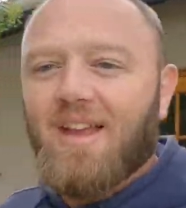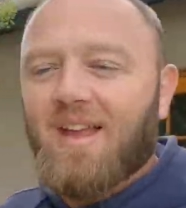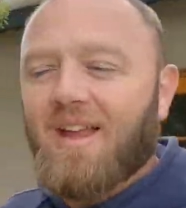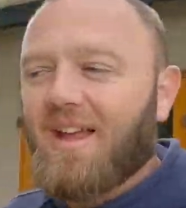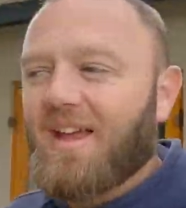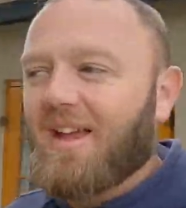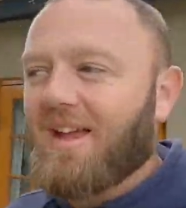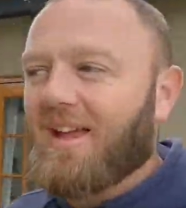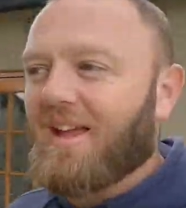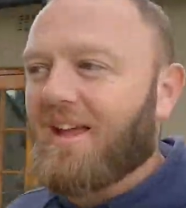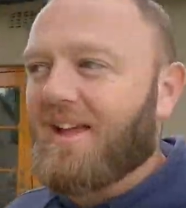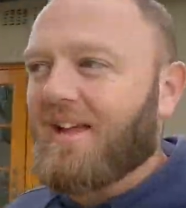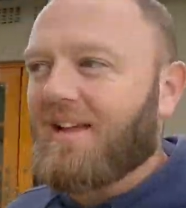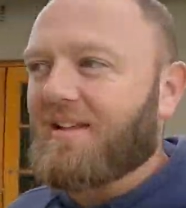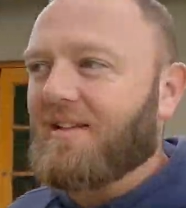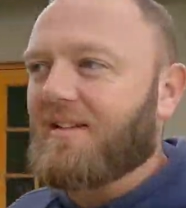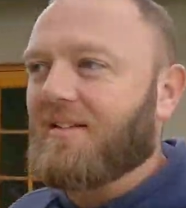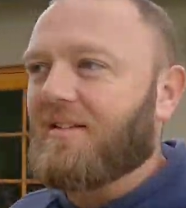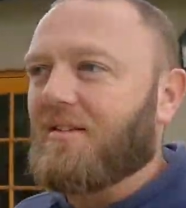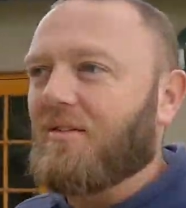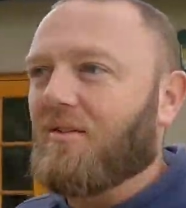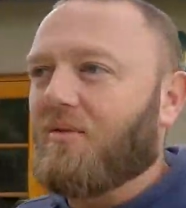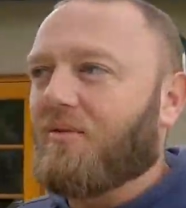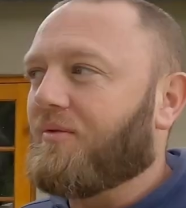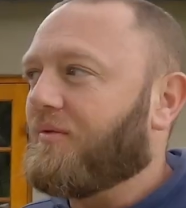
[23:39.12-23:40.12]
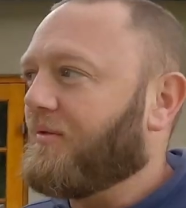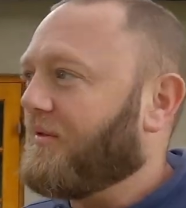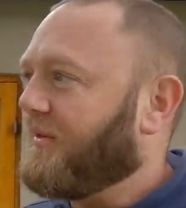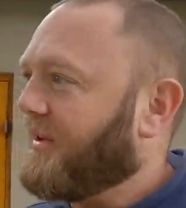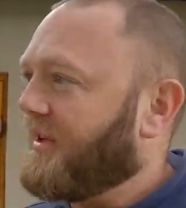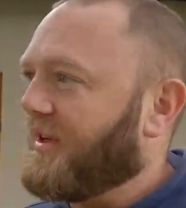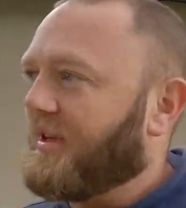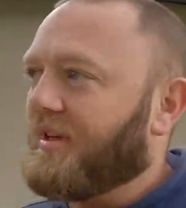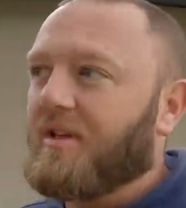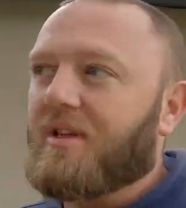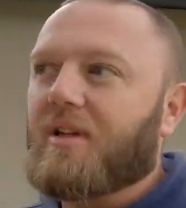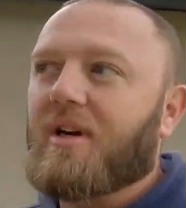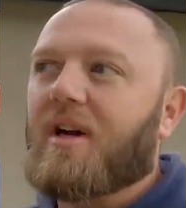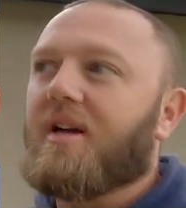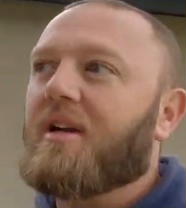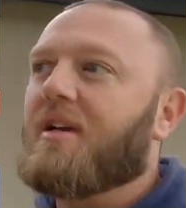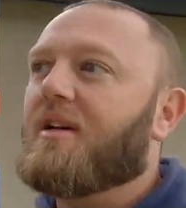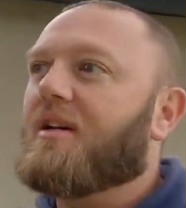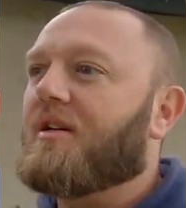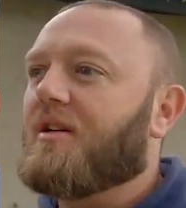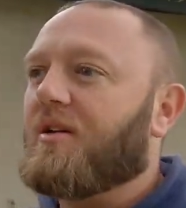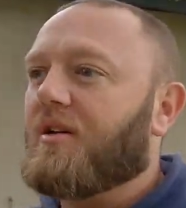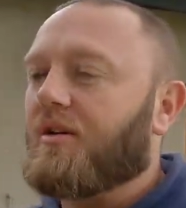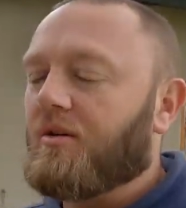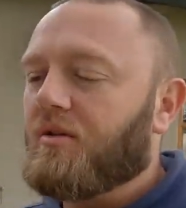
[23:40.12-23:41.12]
and of the
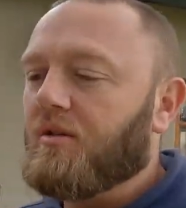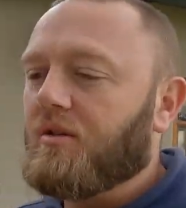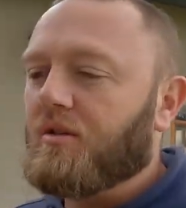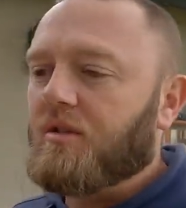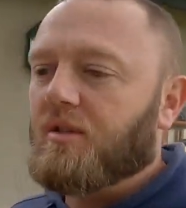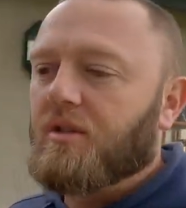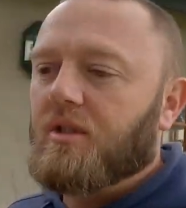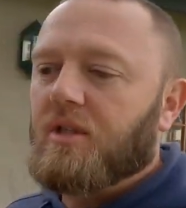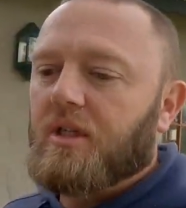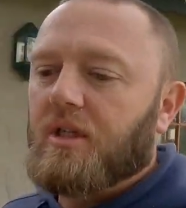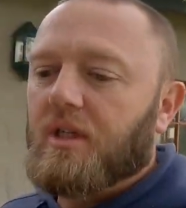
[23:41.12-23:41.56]
entire route.